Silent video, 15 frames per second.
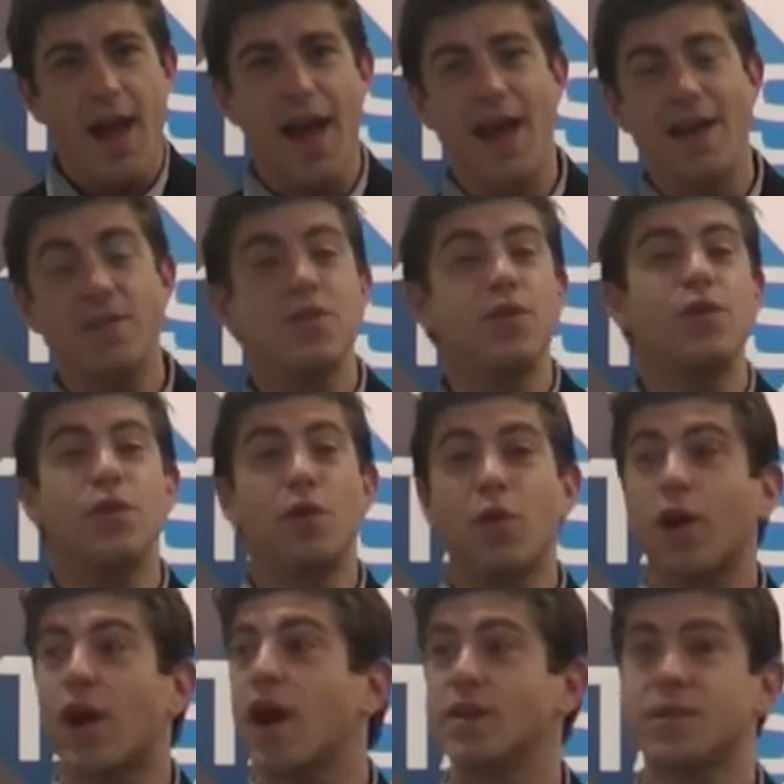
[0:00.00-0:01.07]
and to
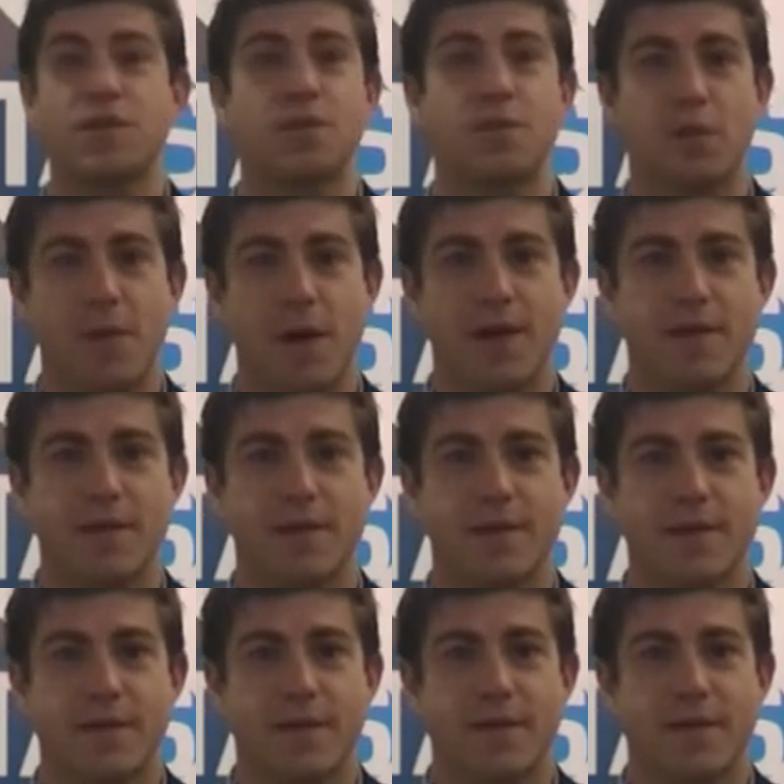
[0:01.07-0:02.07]
your customer base.